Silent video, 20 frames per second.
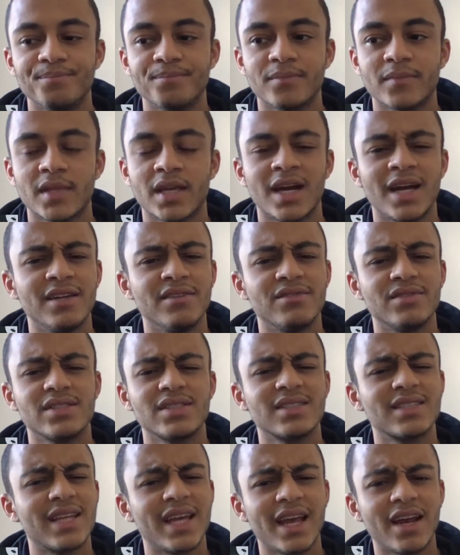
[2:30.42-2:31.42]
kind of
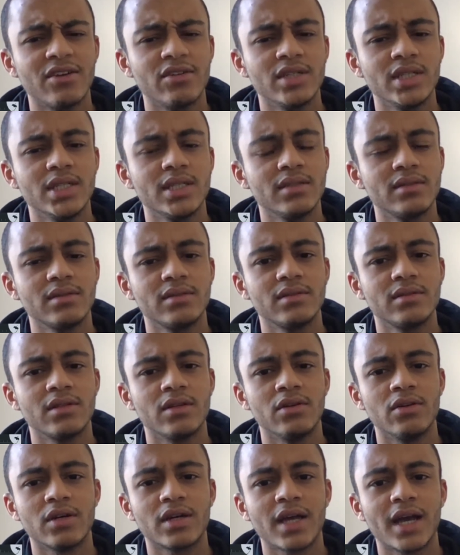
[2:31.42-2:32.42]
scary to
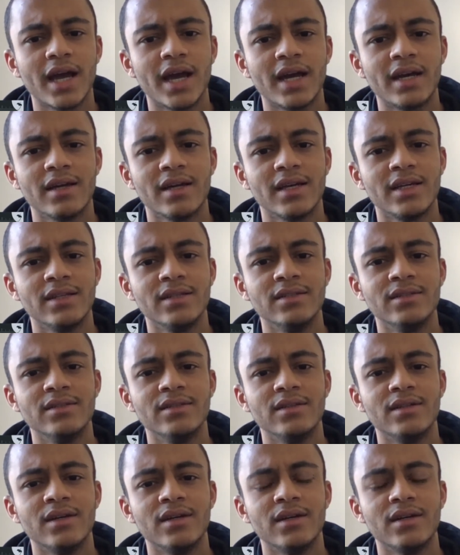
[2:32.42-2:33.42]
look at
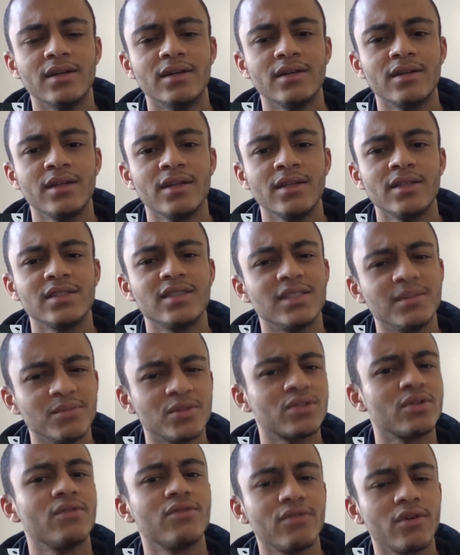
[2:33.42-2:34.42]
and seems
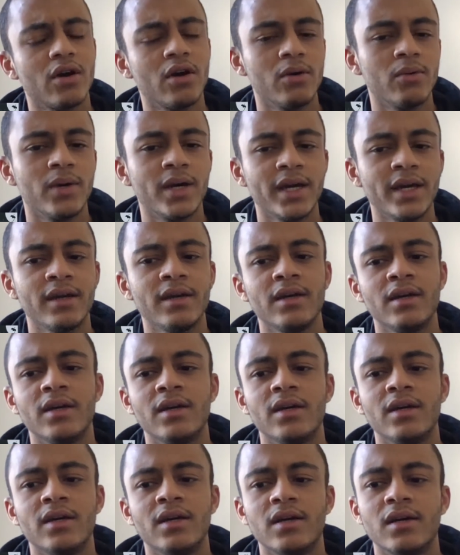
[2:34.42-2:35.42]
so far away,
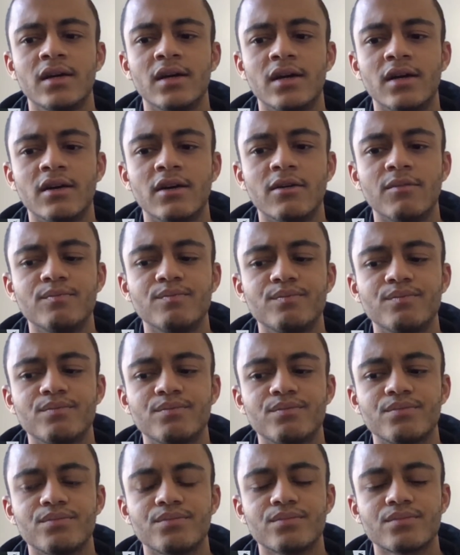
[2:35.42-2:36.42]
um,
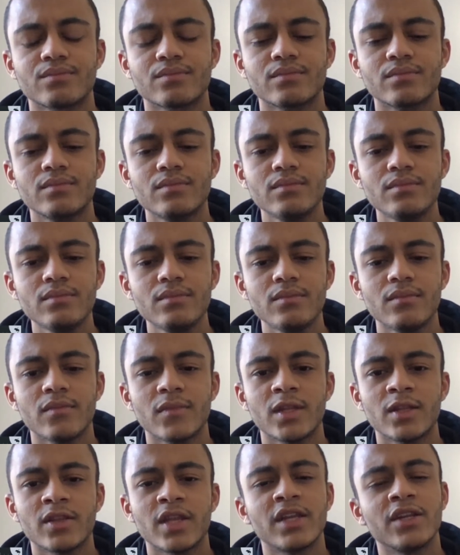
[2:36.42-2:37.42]

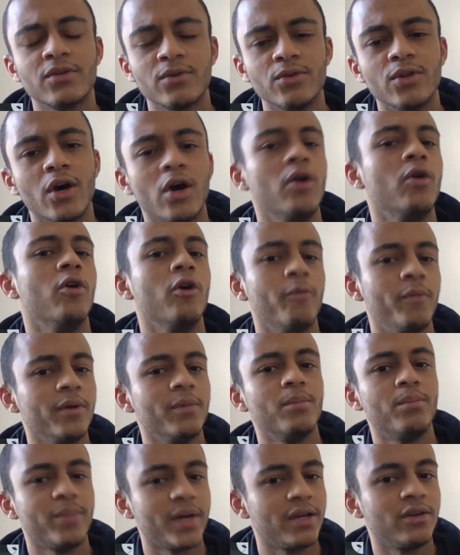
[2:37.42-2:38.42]
then you'll know a bit
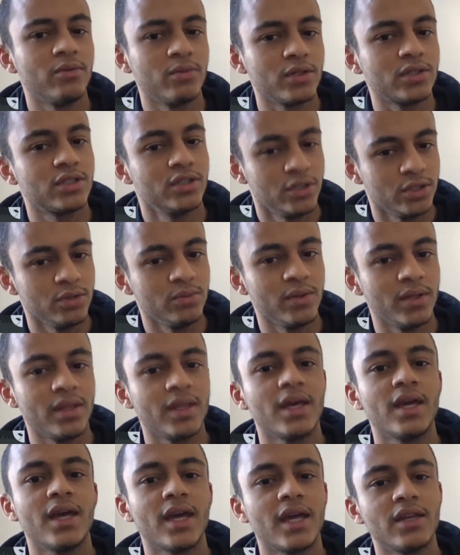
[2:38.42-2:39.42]
better what to do with
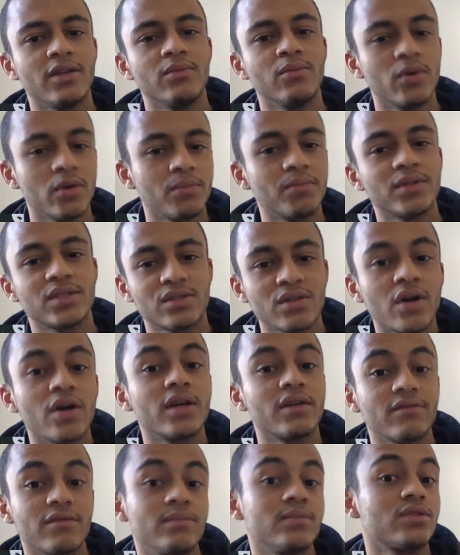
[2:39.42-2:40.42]
it, and you won't be starting
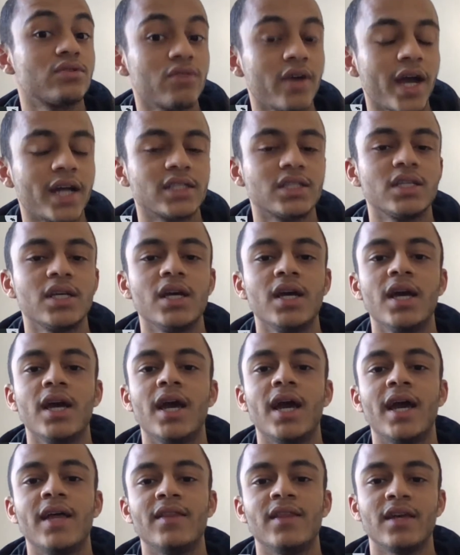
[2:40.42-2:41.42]
from scratch,
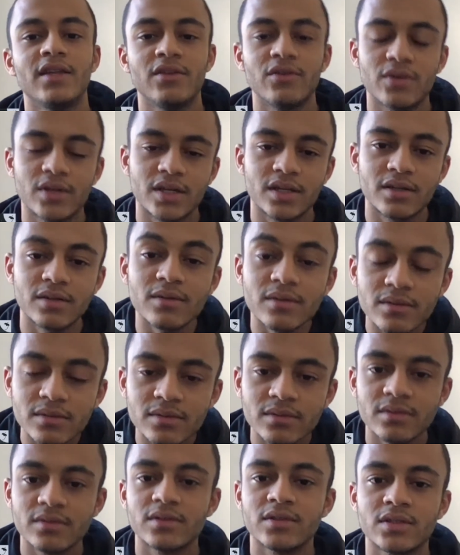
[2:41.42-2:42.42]
and that you can
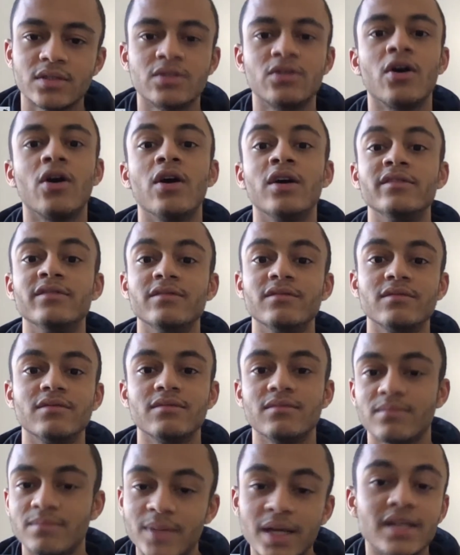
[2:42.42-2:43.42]
start
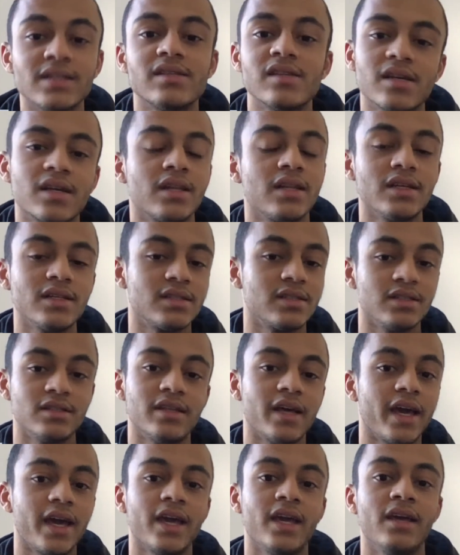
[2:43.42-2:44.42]
basically
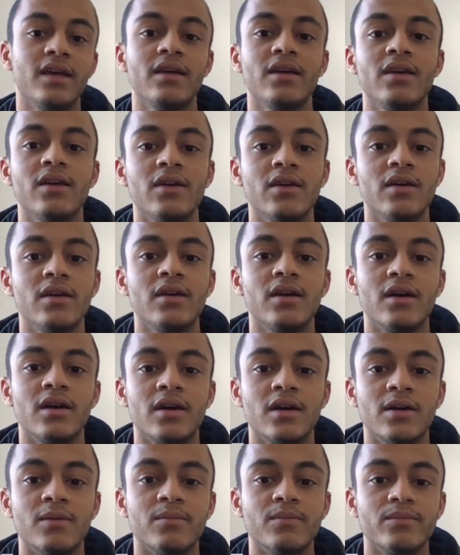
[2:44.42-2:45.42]
today
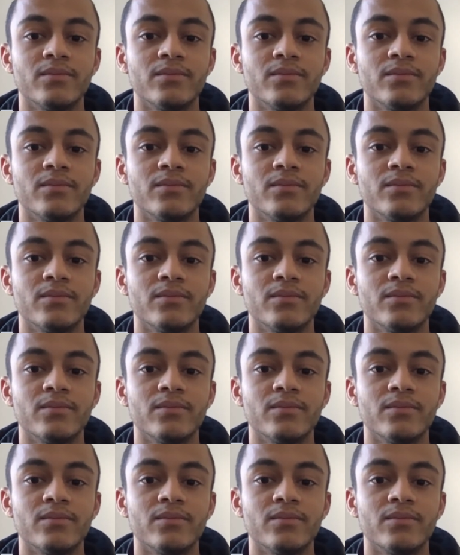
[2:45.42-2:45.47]
um,